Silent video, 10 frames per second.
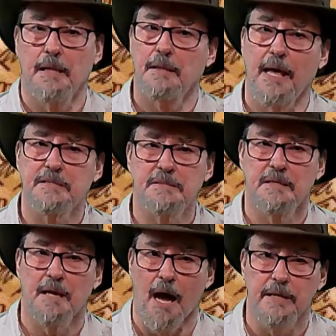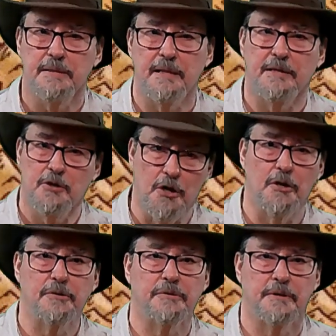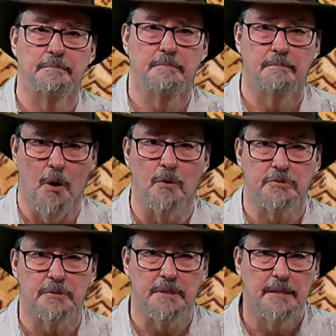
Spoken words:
less in height and girth than most,